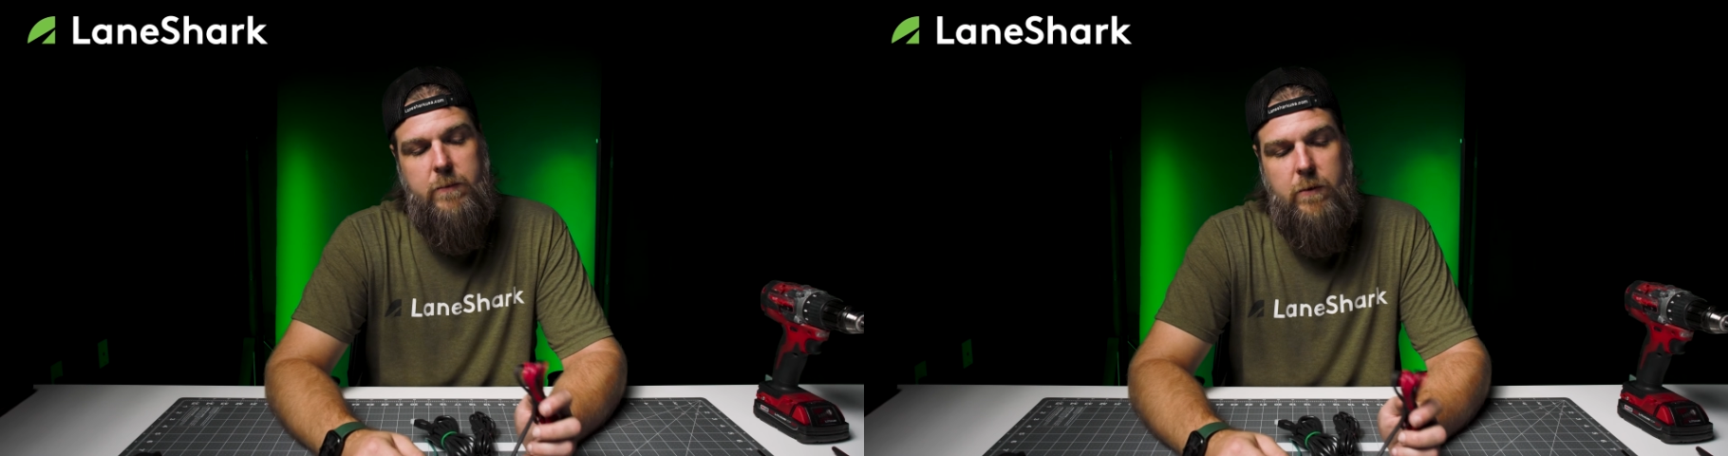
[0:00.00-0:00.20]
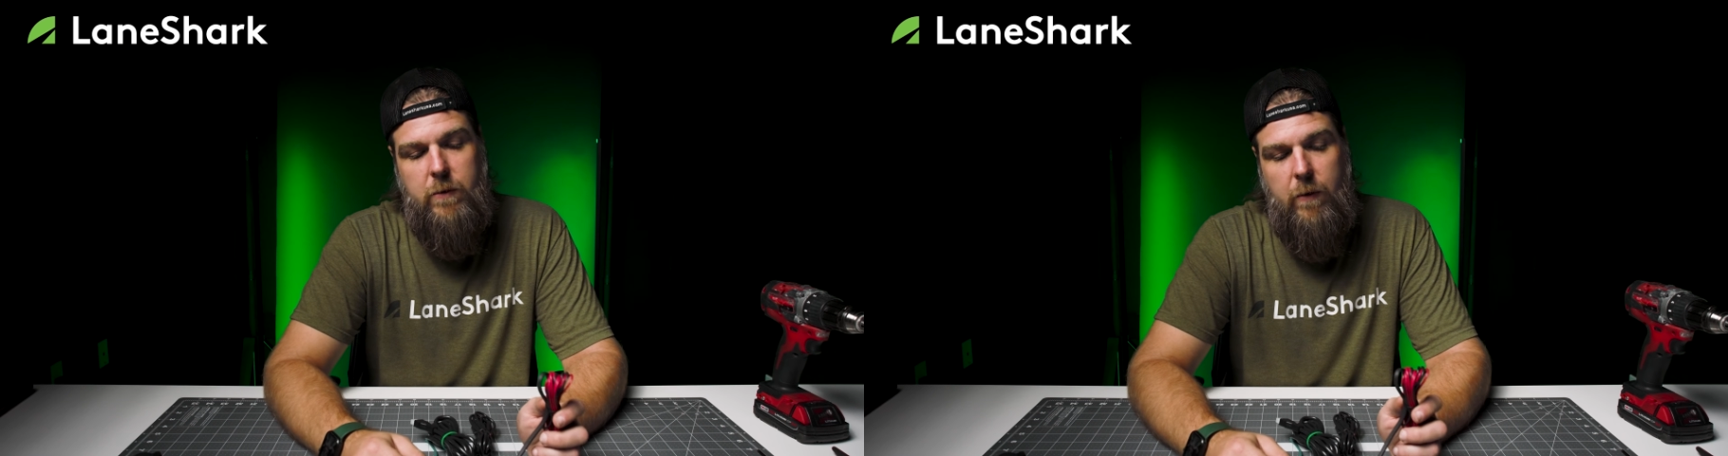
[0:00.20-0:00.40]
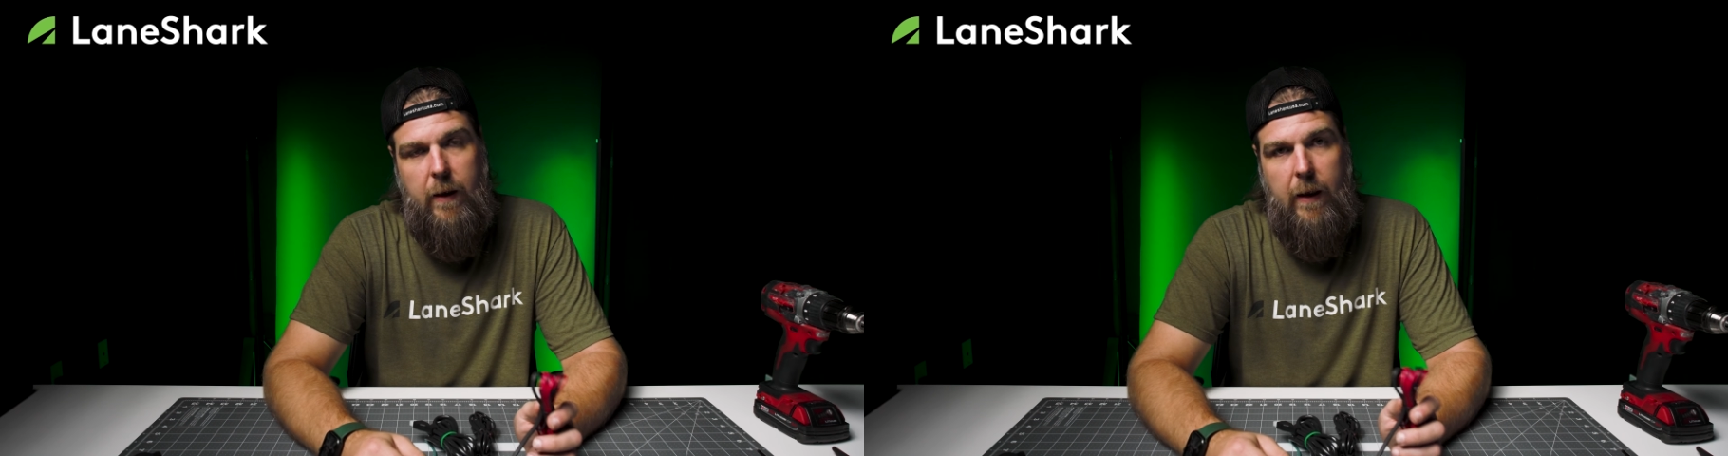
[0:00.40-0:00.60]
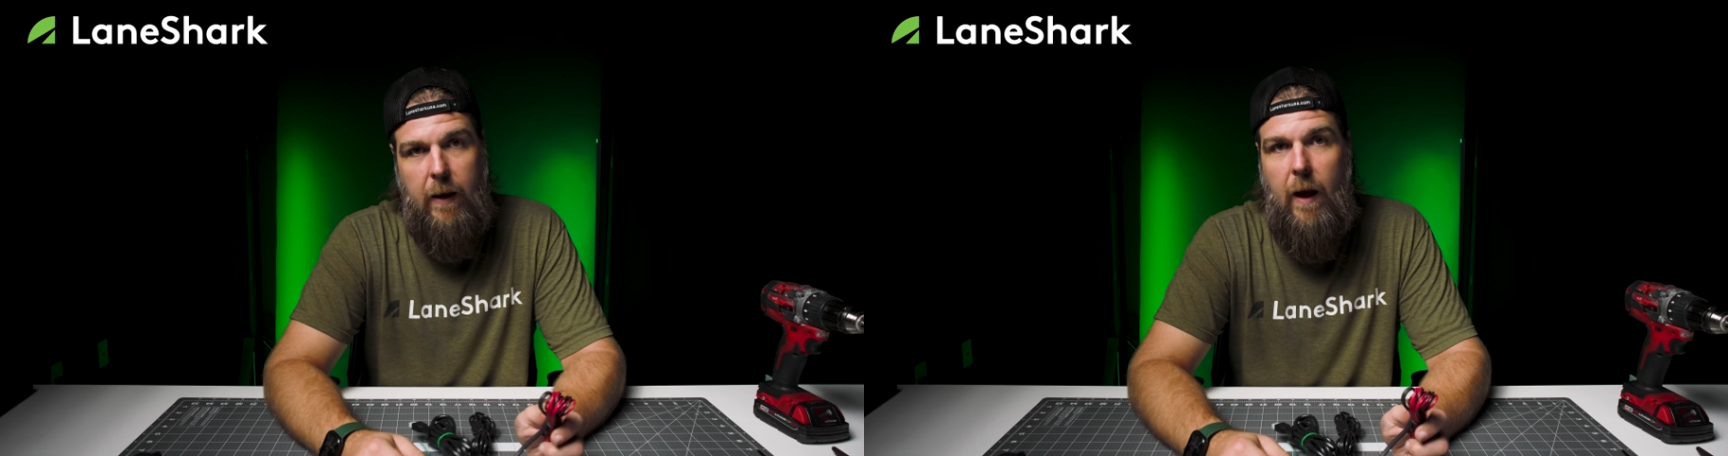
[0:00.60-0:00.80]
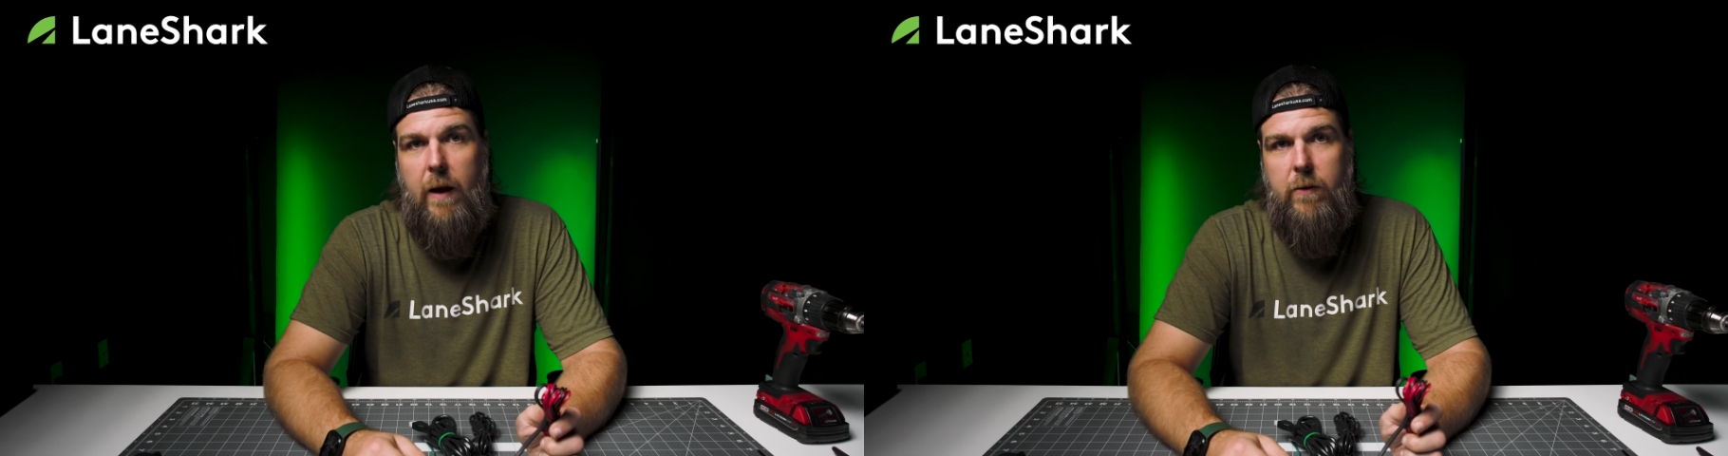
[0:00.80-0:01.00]
So you
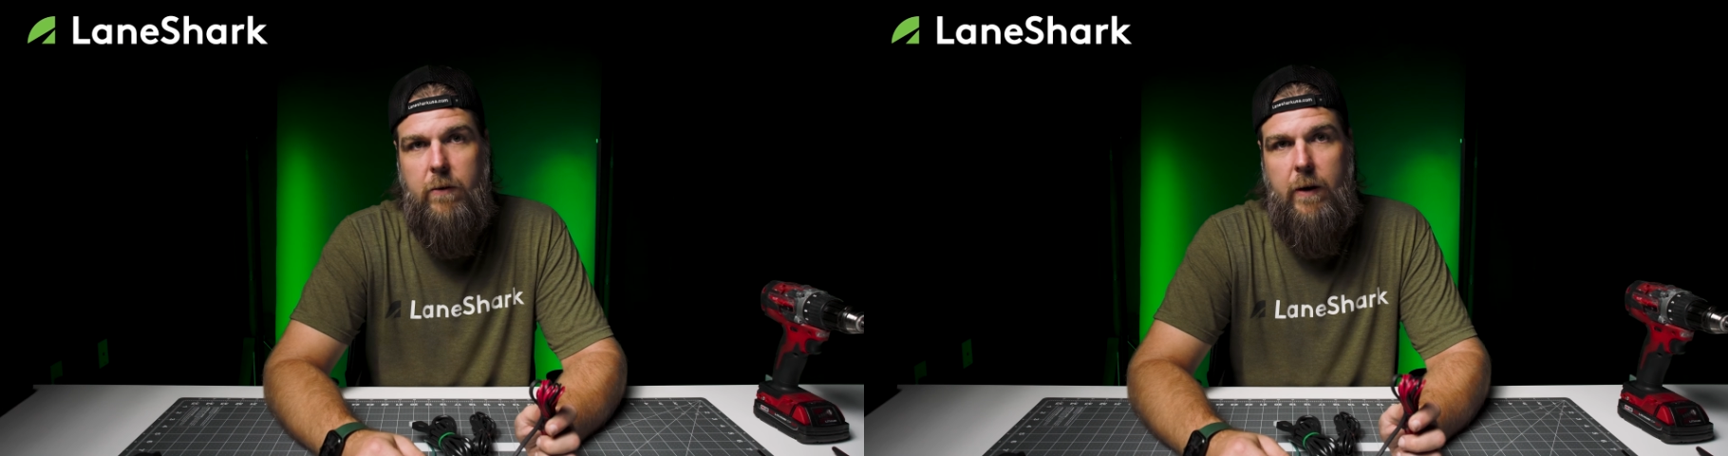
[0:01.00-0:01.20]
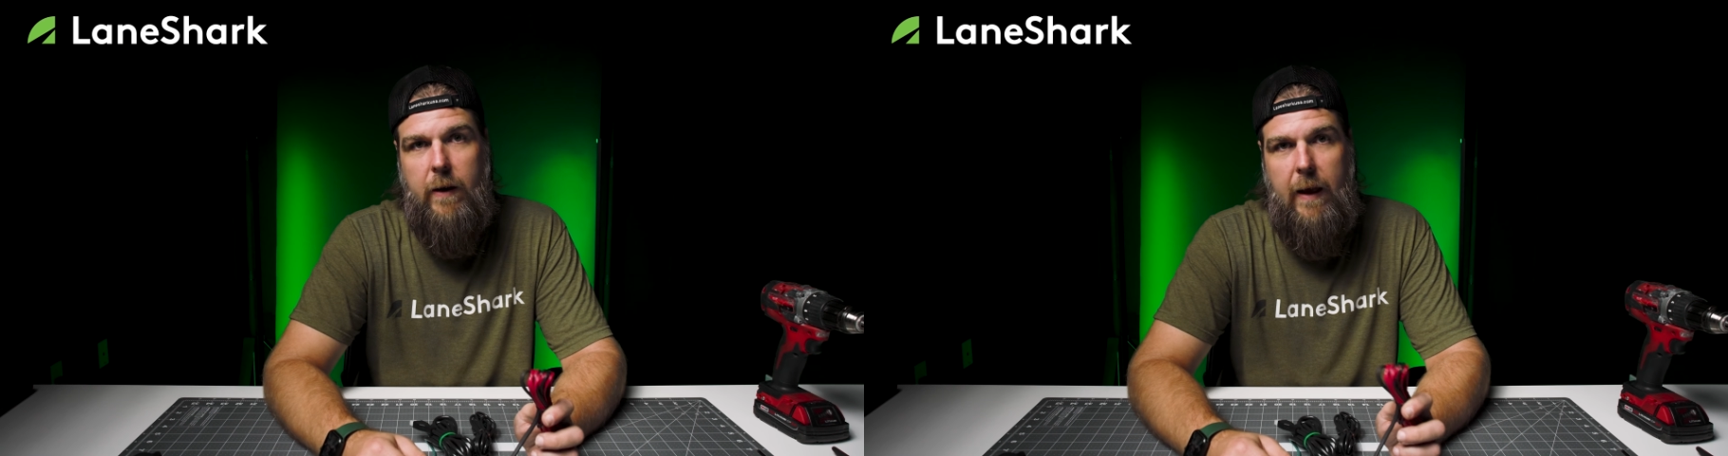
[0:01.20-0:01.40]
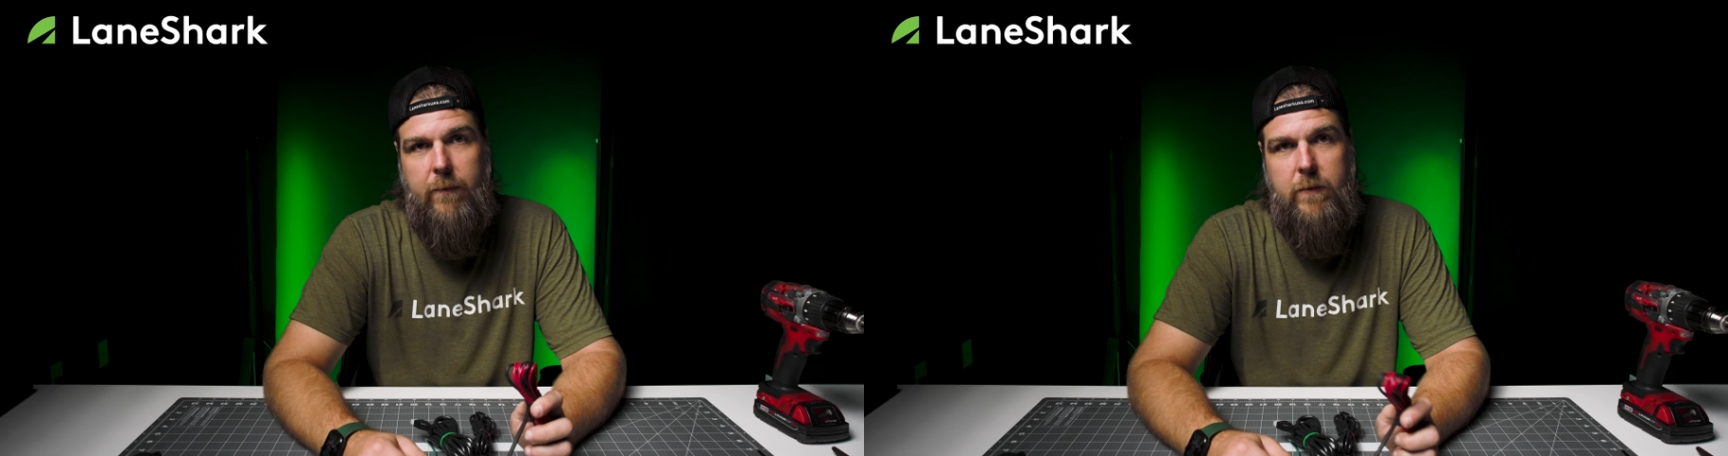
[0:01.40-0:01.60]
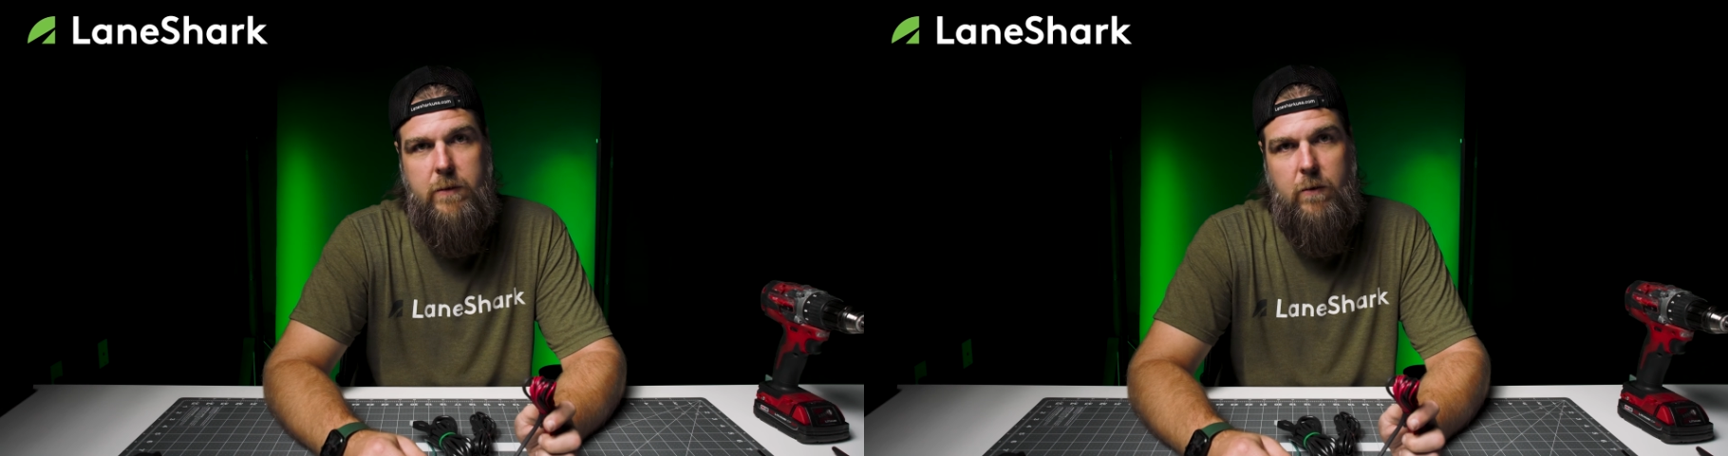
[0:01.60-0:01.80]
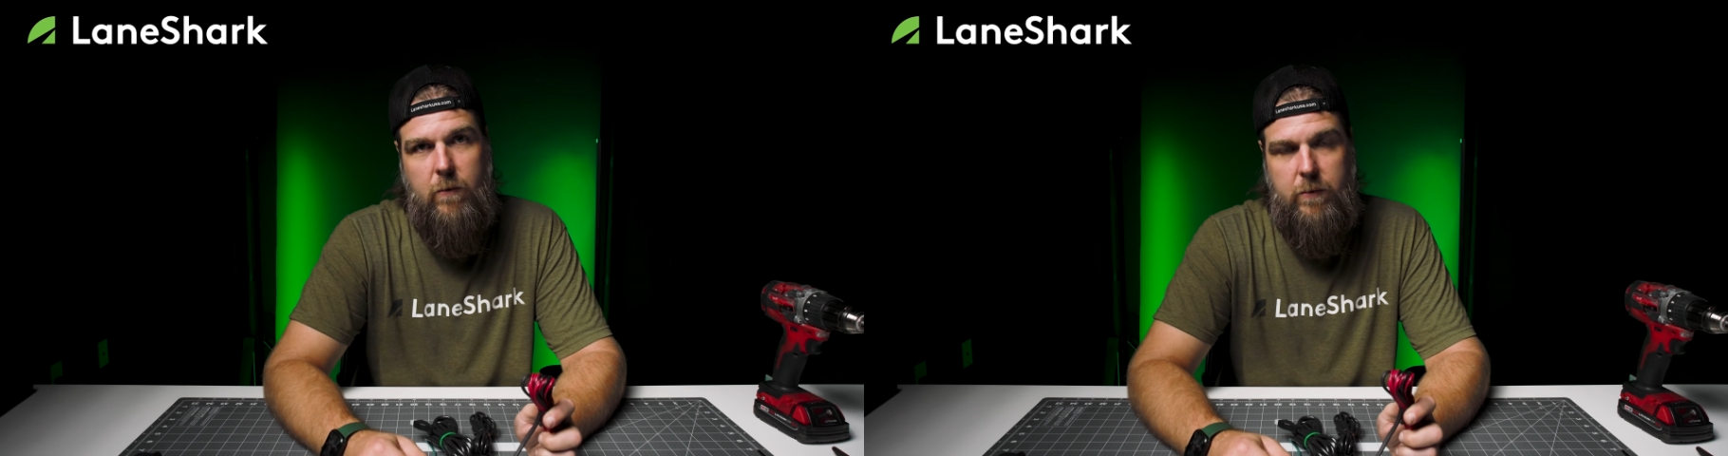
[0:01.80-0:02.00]
cannot have
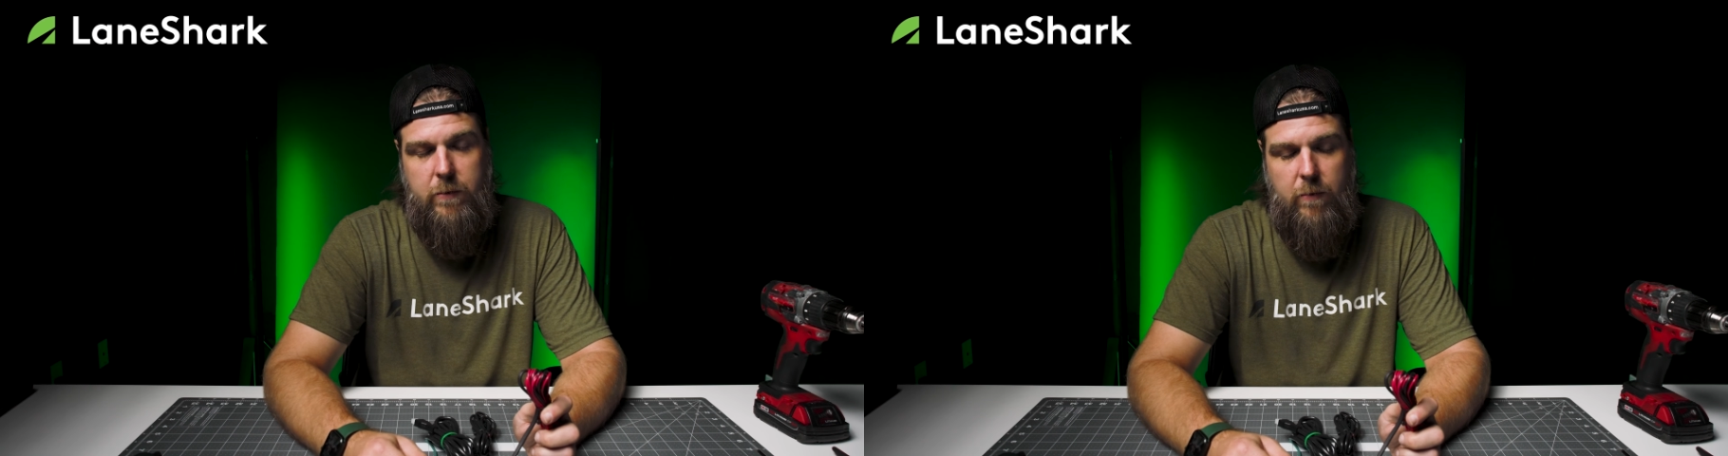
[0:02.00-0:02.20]
this going to